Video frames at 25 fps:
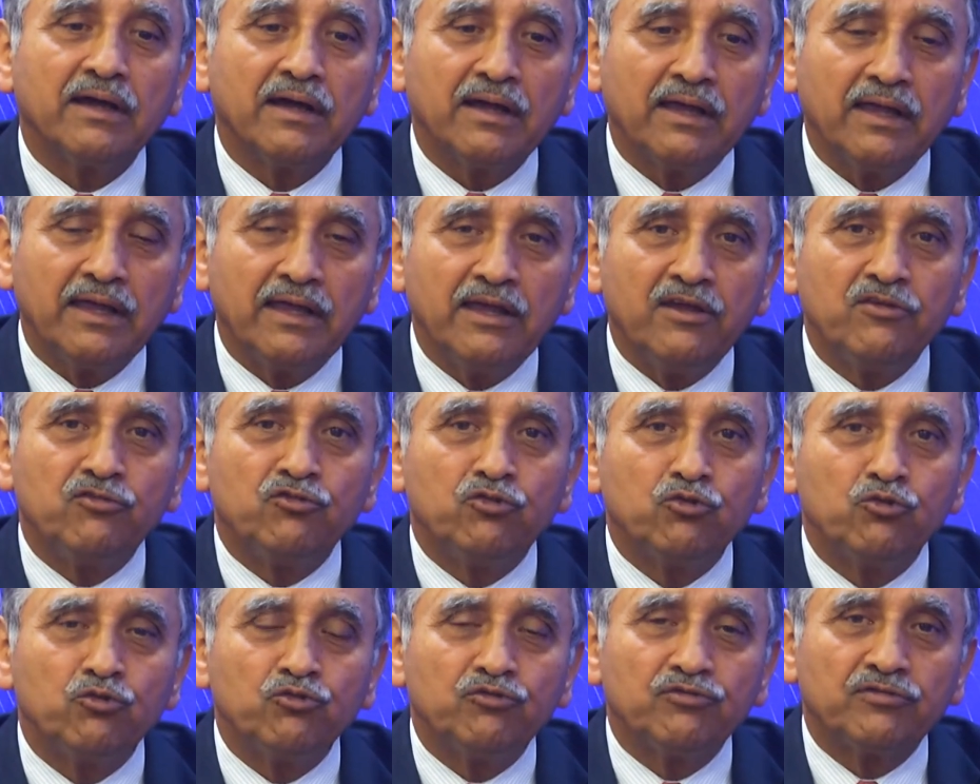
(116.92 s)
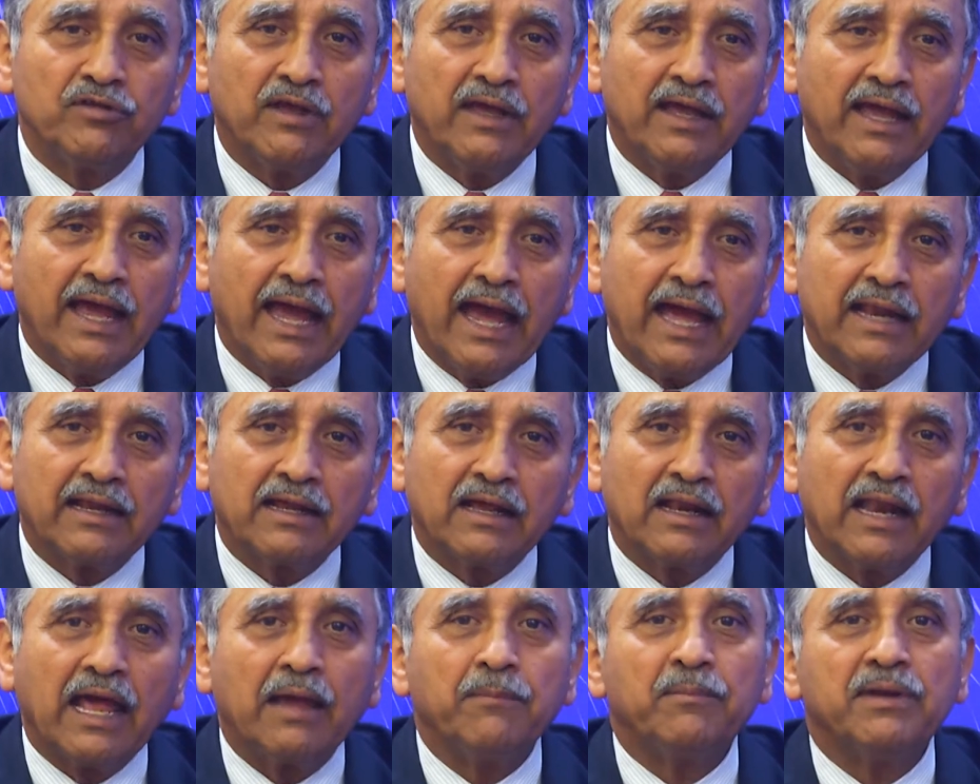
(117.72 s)
issues and
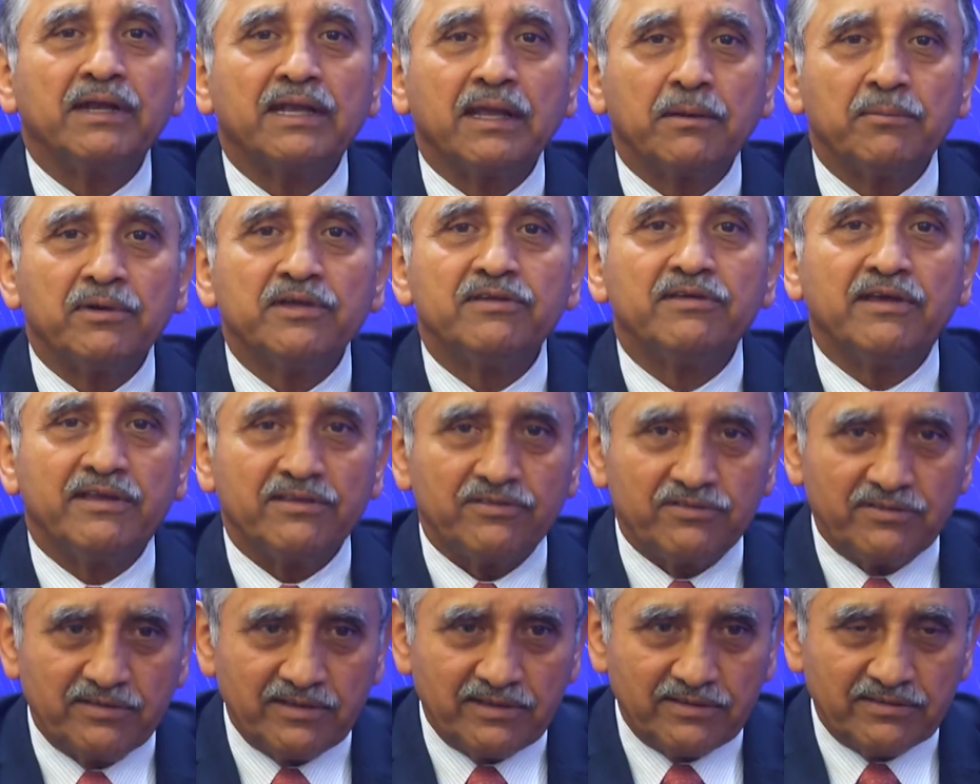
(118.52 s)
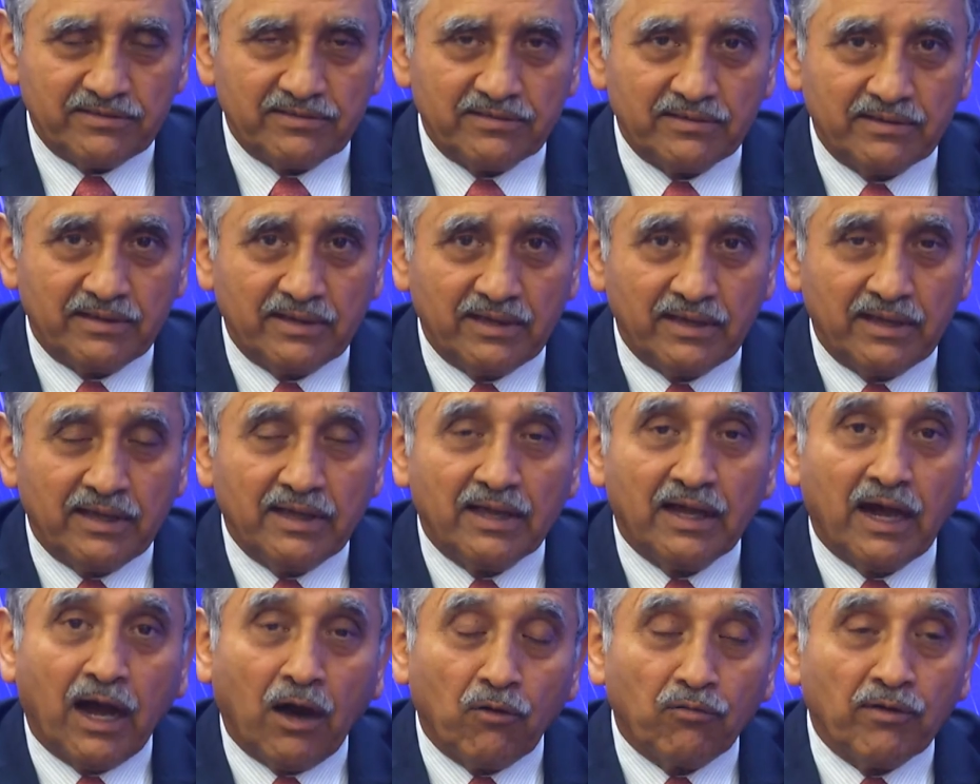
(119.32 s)
climate emergencies.
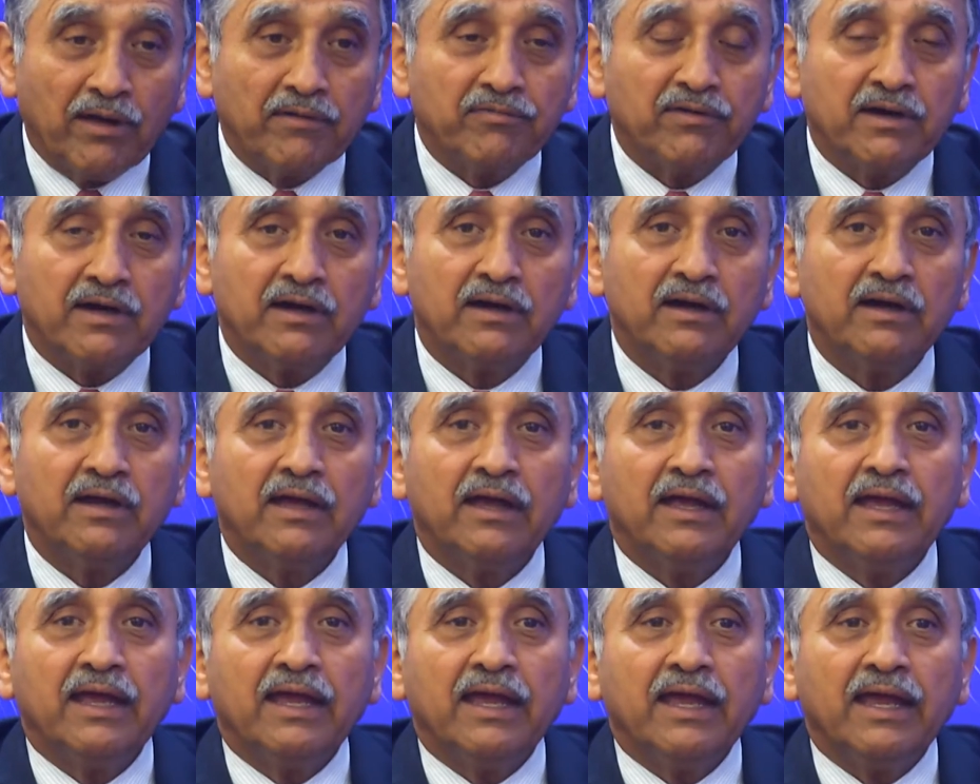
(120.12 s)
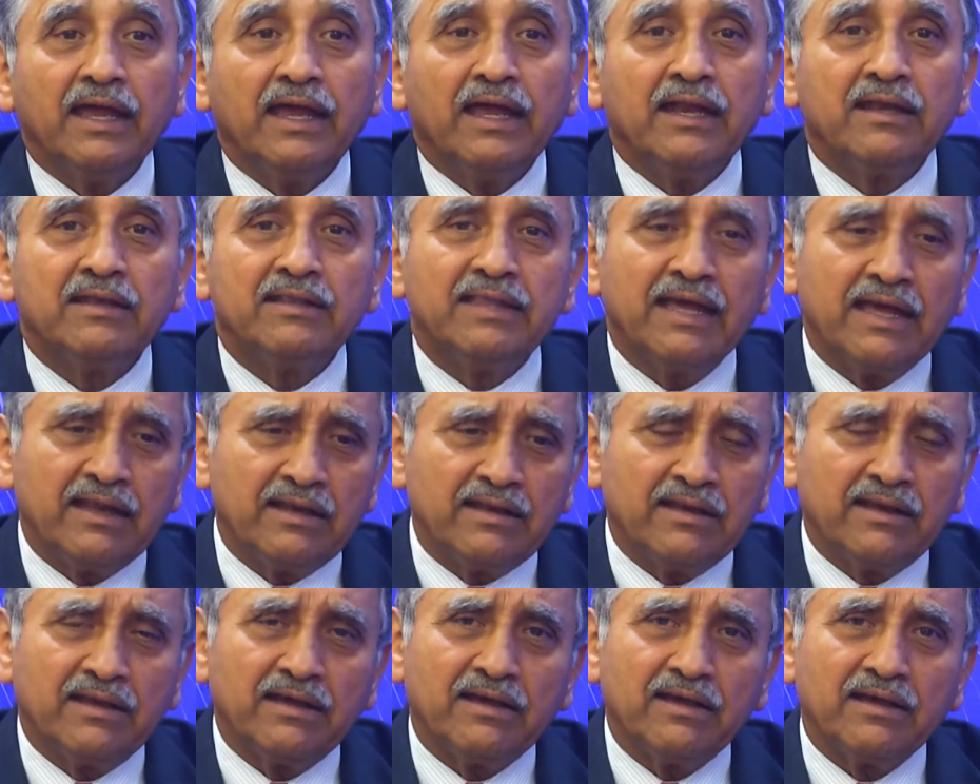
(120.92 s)
However, it then
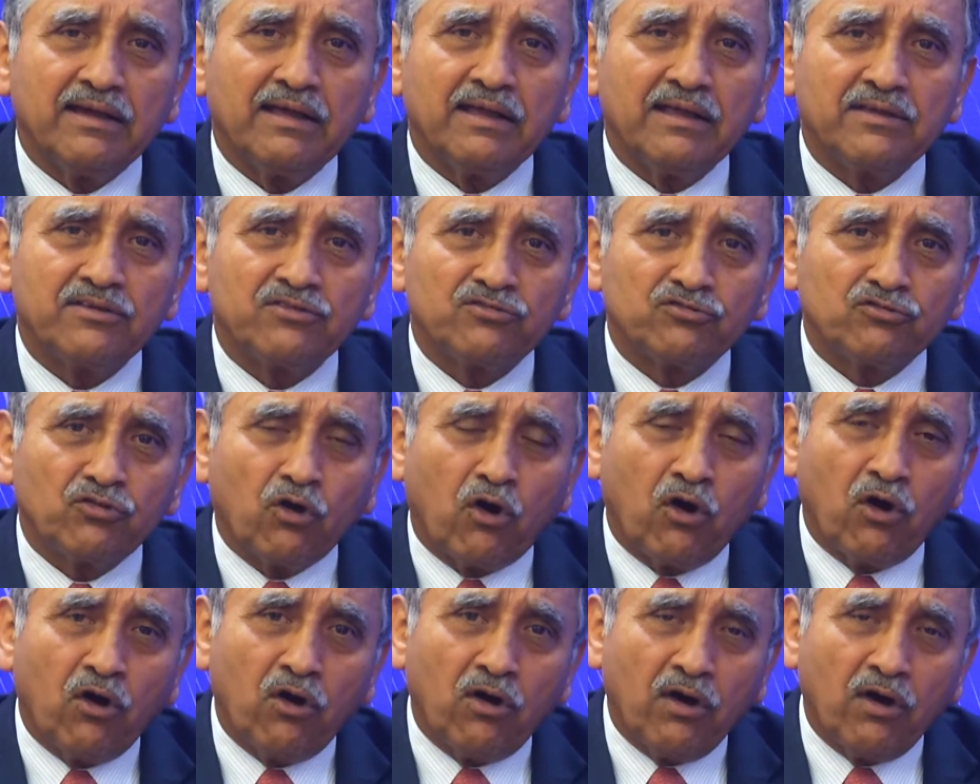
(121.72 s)
saw